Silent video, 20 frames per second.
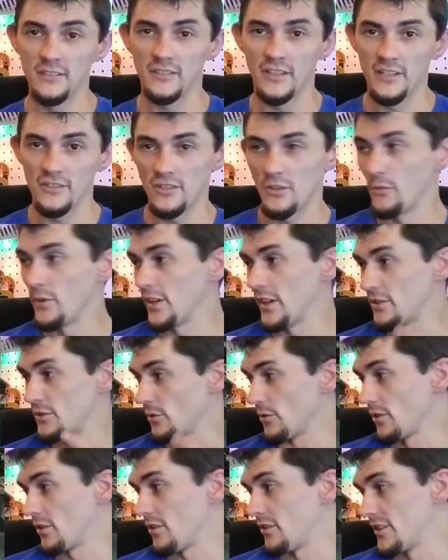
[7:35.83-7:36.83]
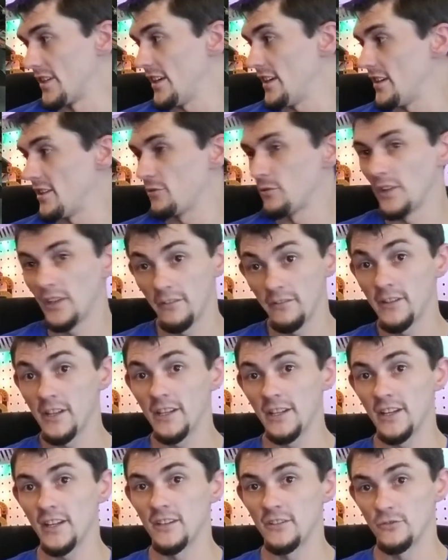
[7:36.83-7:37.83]
actually, when I tore it all down, when I finally
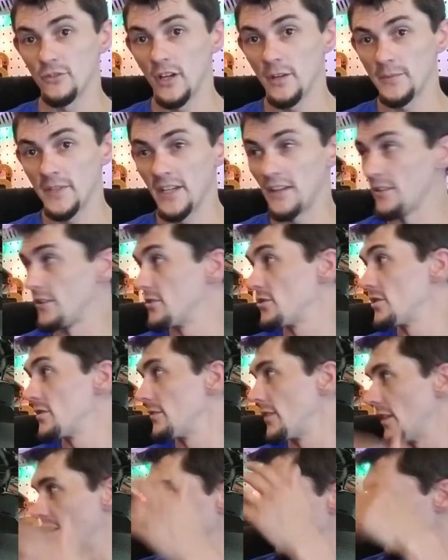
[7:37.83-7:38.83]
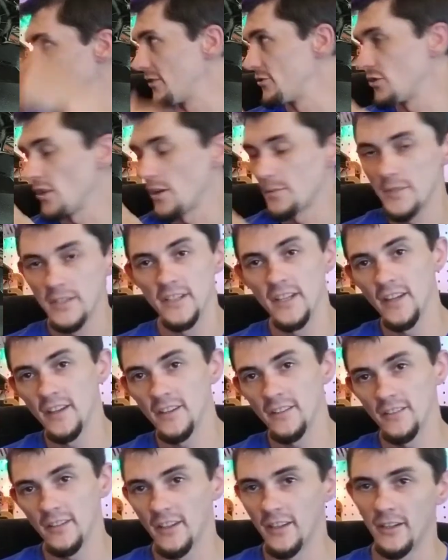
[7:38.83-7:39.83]
got dropped out, dropped it
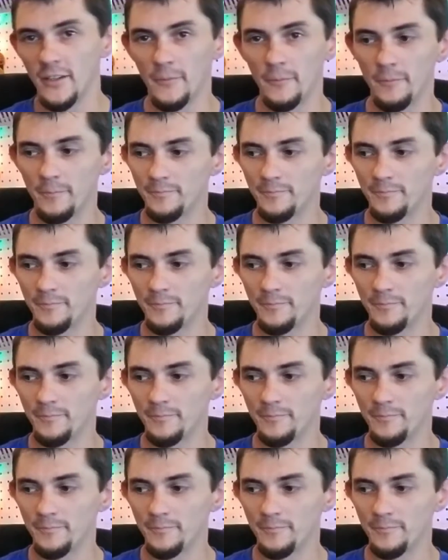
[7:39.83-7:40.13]
down,